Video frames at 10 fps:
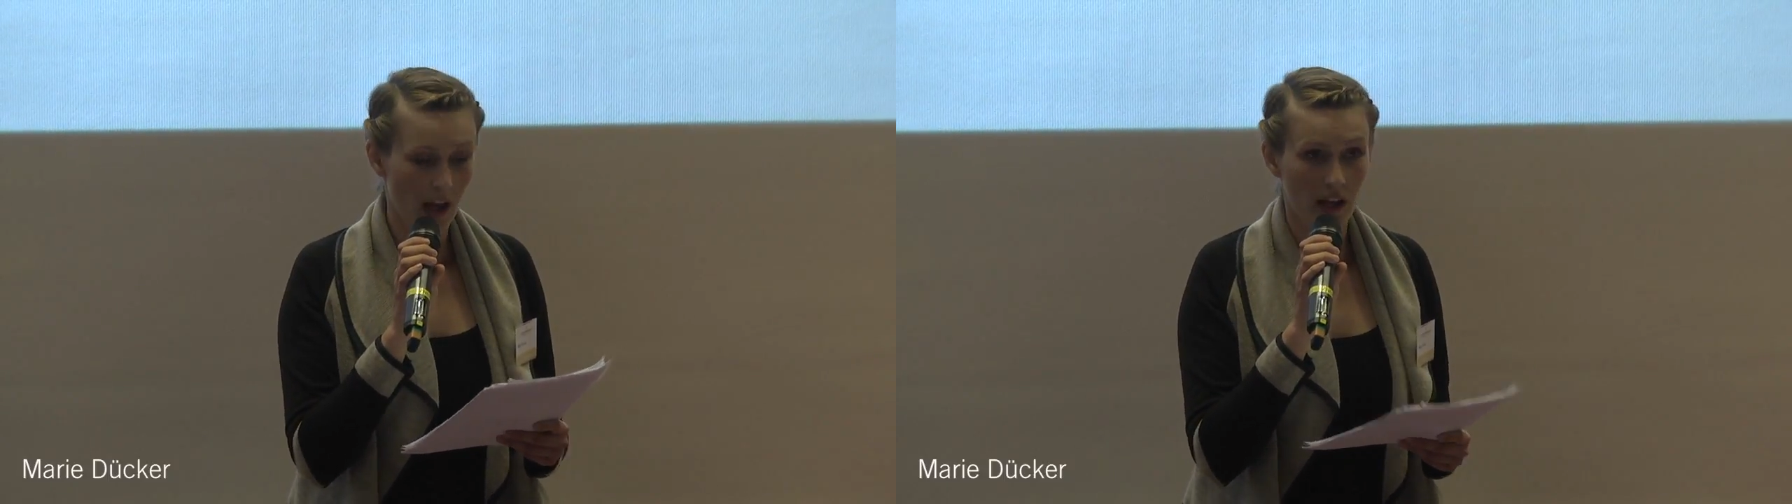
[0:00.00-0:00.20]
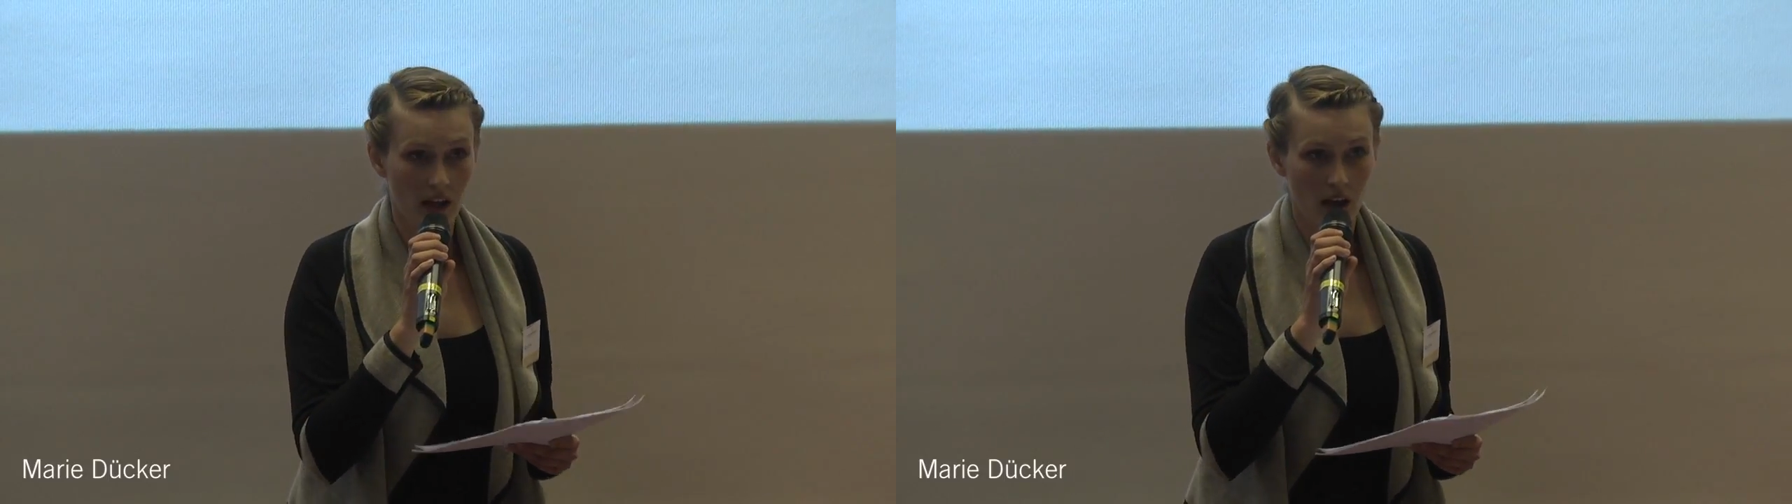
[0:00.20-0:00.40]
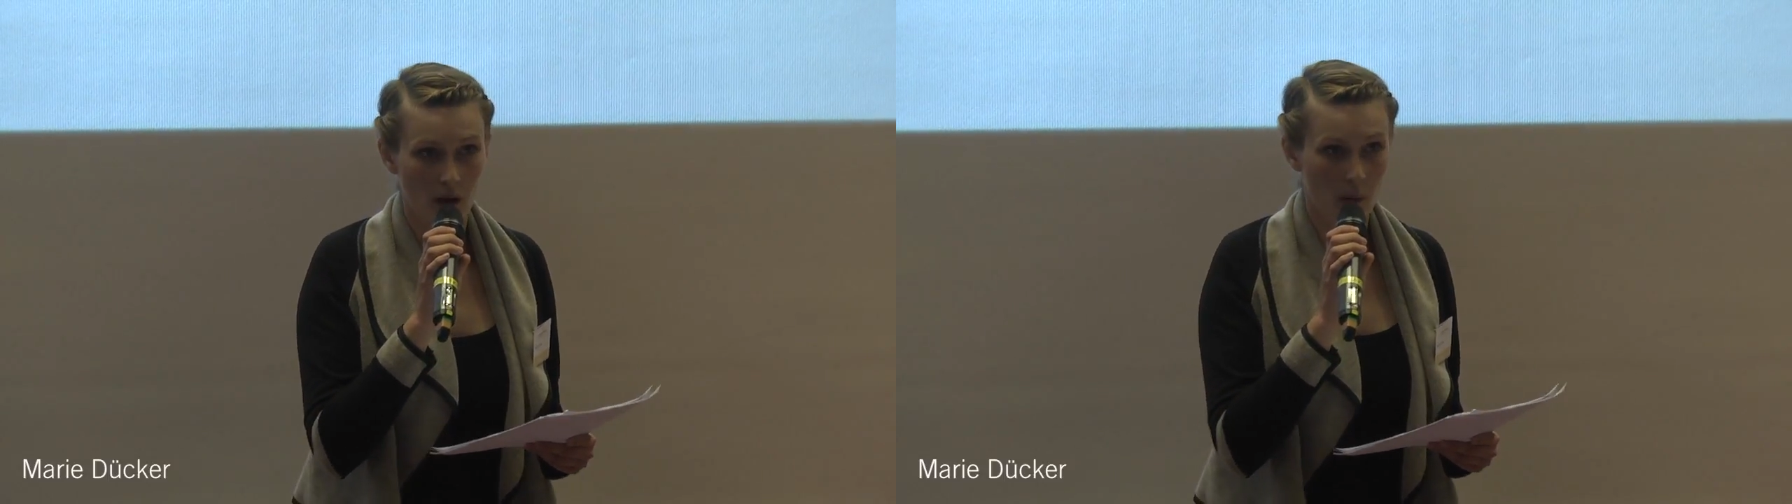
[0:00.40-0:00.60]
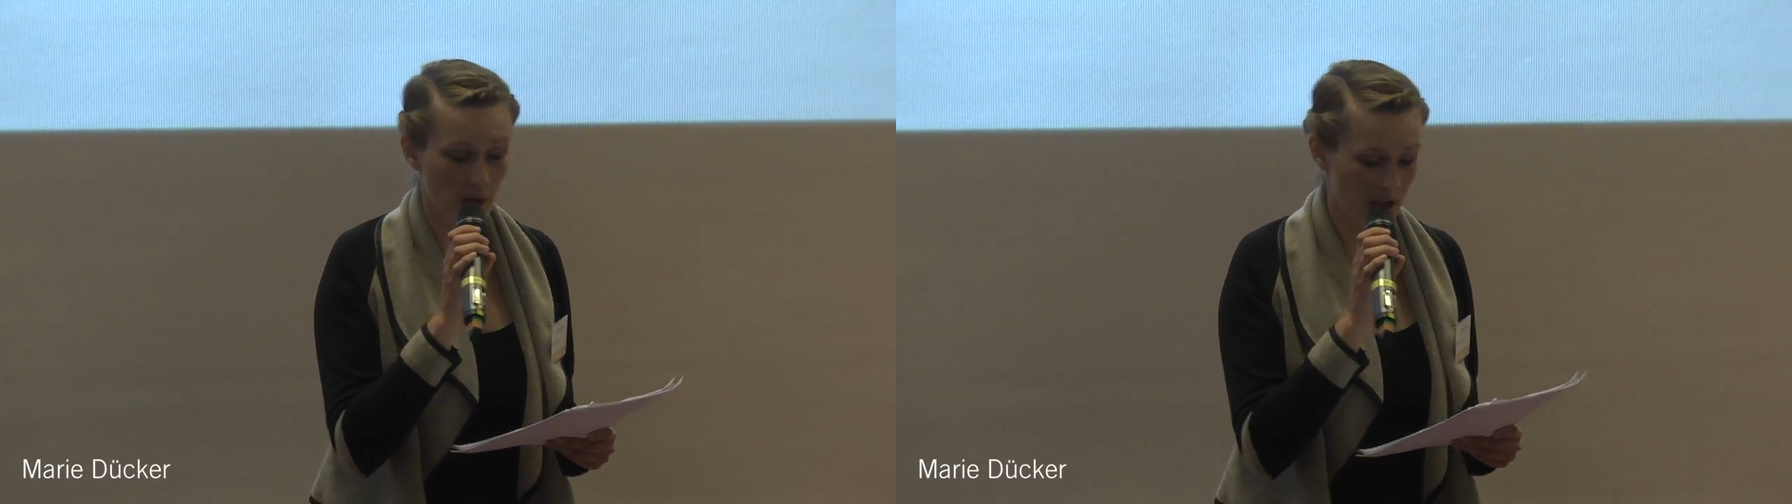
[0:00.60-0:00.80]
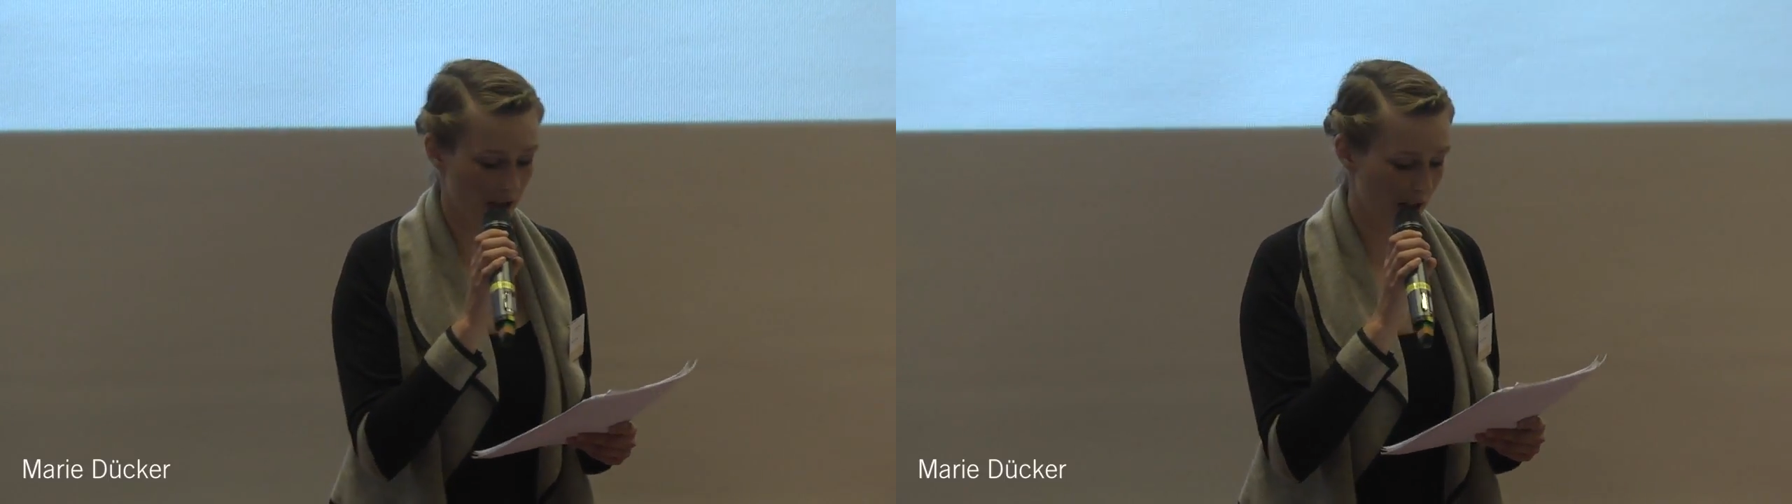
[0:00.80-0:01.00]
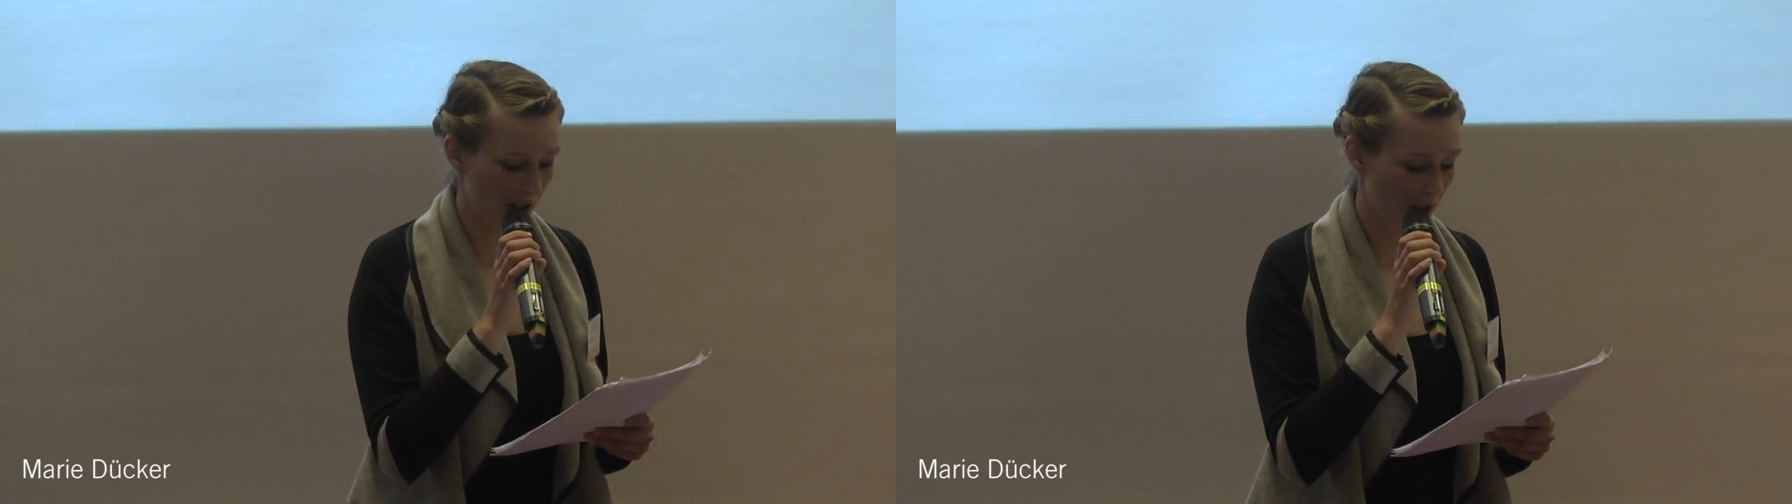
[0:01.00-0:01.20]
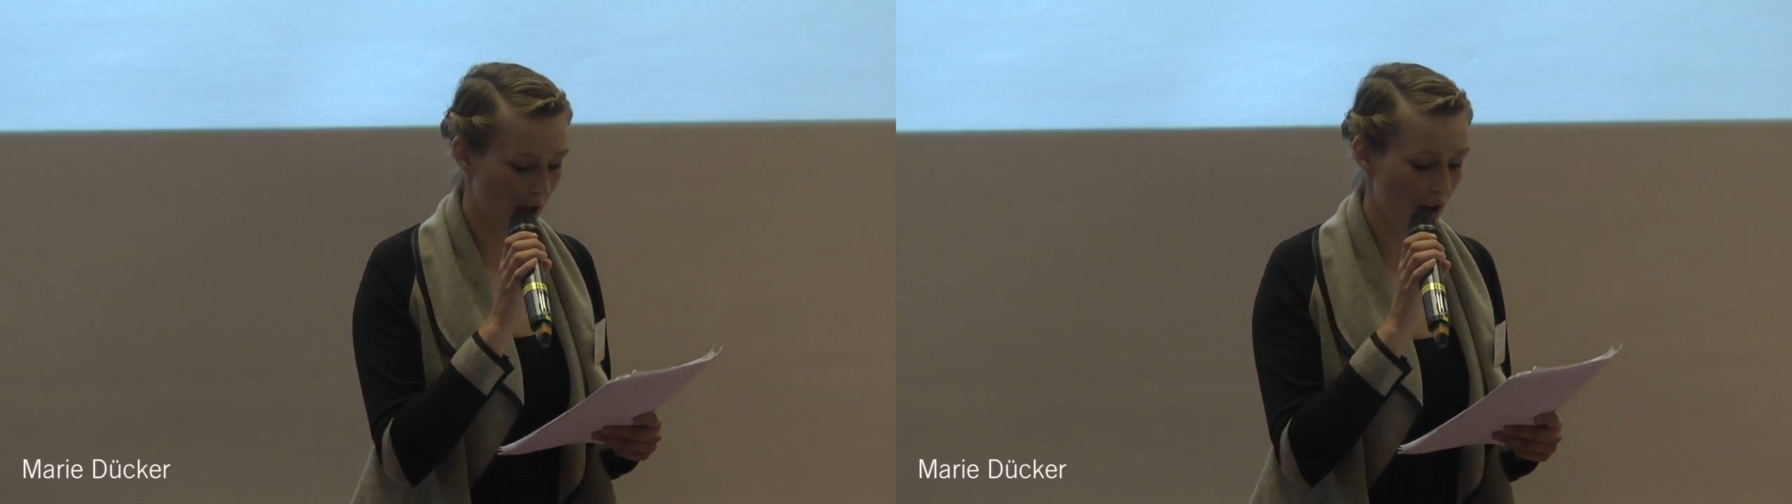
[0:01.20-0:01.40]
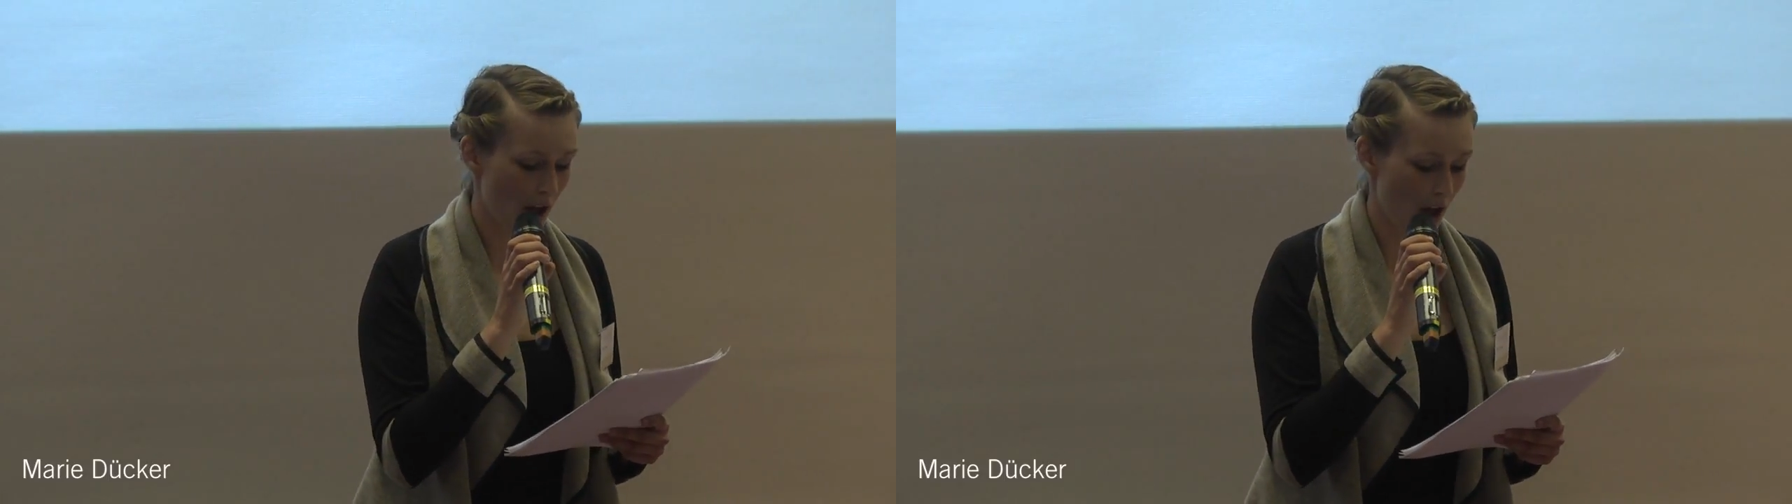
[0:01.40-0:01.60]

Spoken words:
Here we see